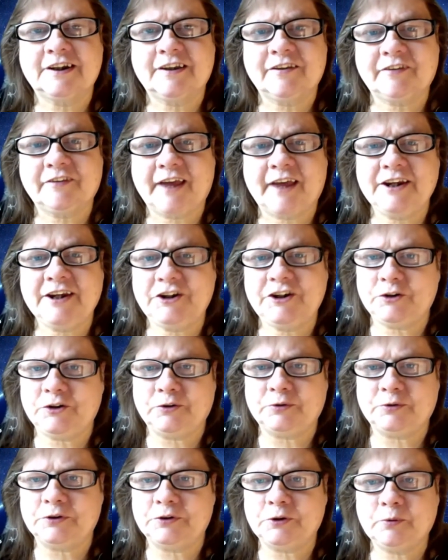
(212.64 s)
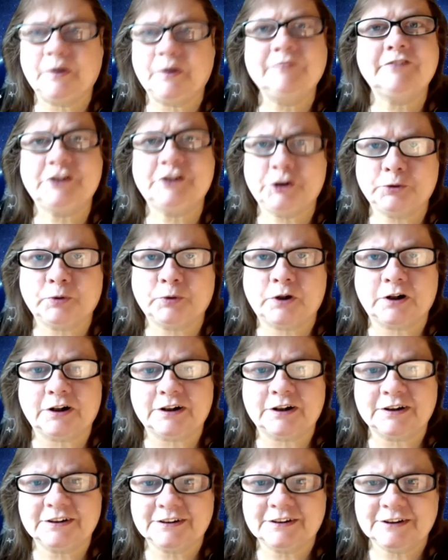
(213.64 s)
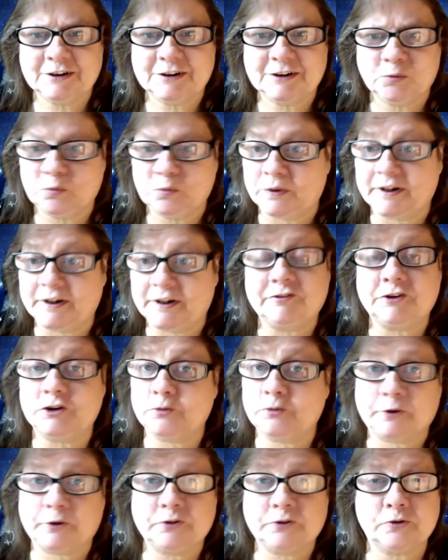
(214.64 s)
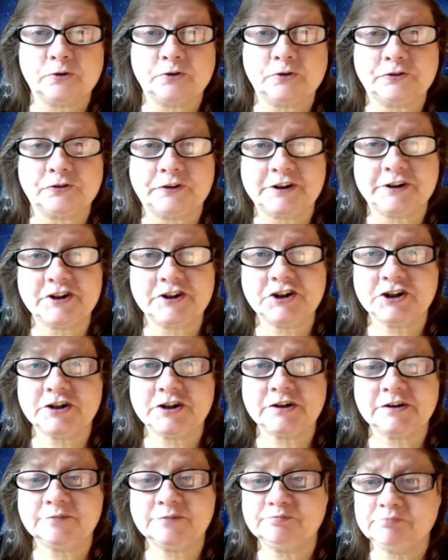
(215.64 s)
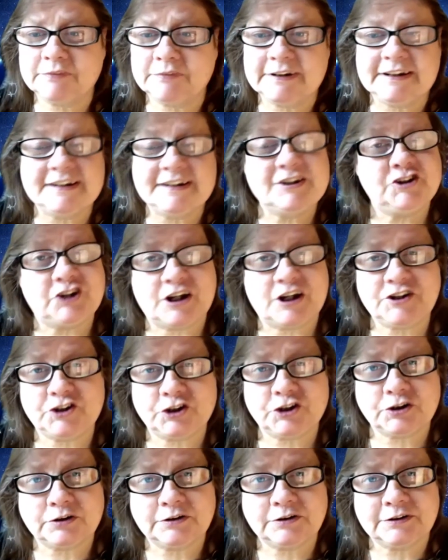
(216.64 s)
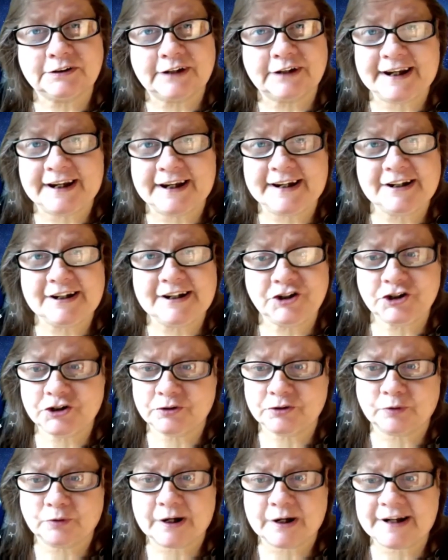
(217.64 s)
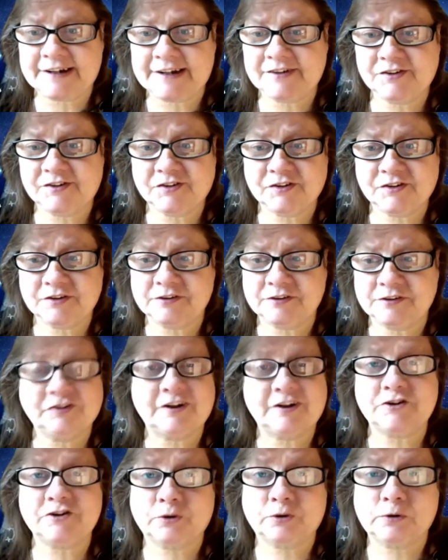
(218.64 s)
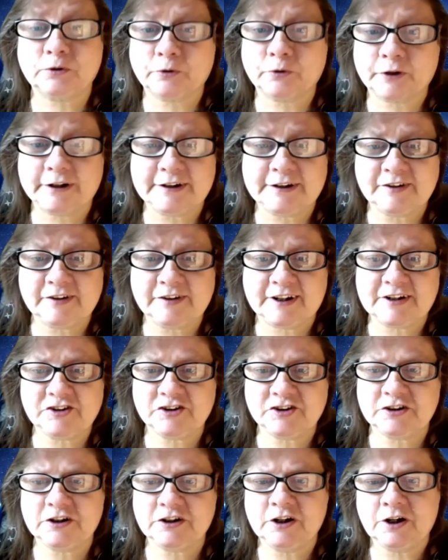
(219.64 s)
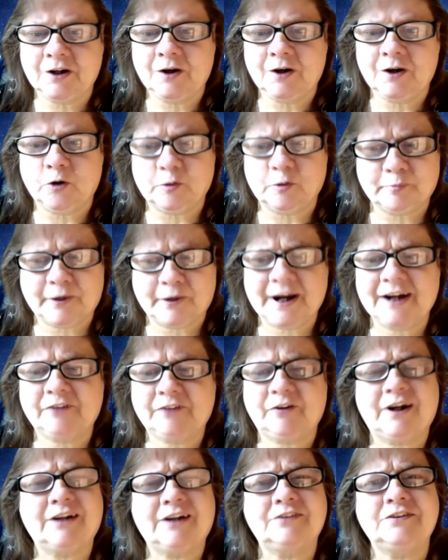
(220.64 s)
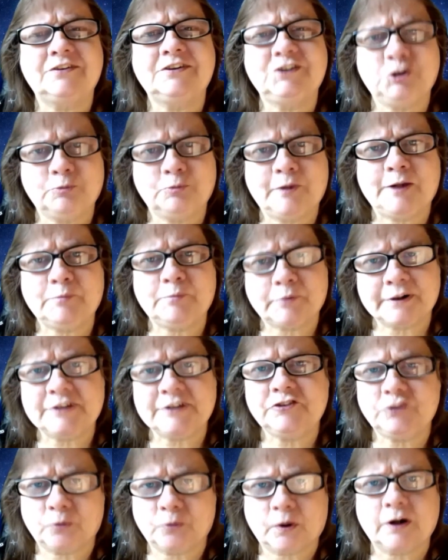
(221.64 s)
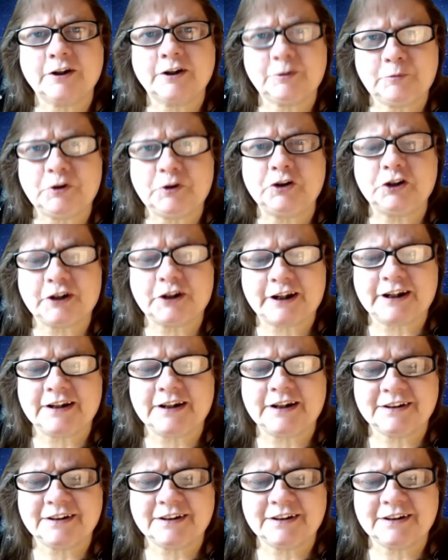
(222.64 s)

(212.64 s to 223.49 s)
Thank you, whoever you are. Whatever spiritual tradition, gender, age, race, sexual orientation, or background you may bring to our community.